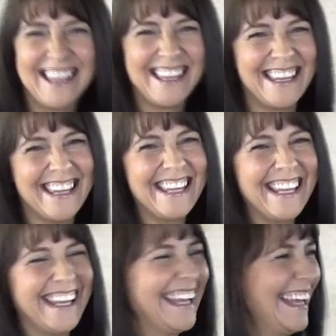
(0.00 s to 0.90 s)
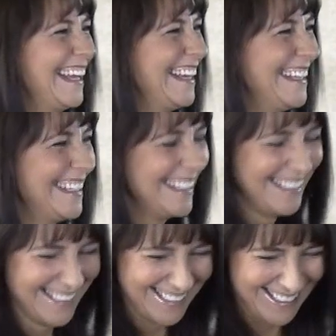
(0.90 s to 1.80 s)

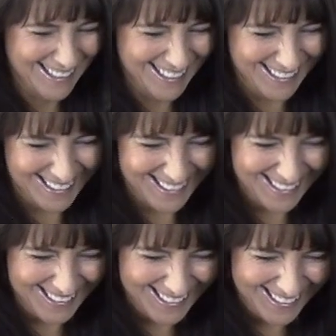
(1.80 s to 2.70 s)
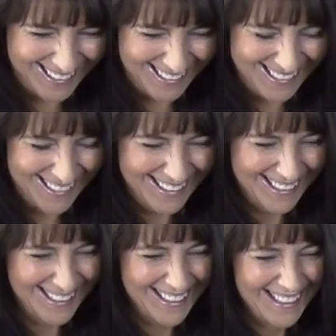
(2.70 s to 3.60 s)

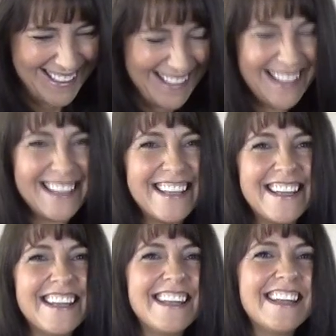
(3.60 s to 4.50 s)
(silent)